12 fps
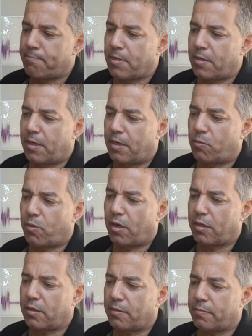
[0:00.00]

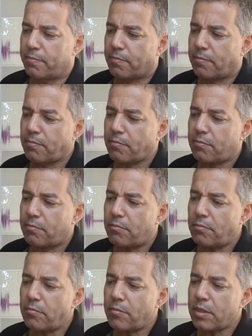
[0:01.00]
well,
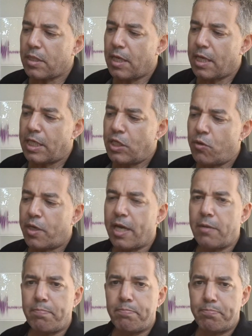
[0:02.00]
you
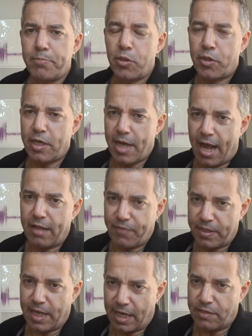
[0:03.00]
can
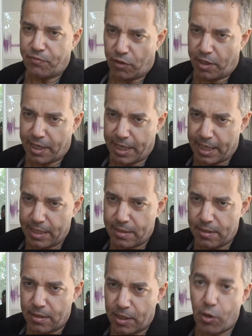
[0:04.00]
advertise for kids.
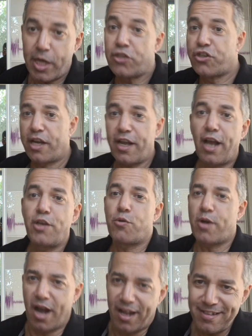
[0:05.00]
In general, you
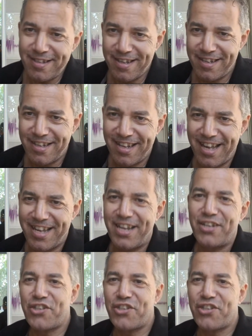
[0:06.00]
can't. In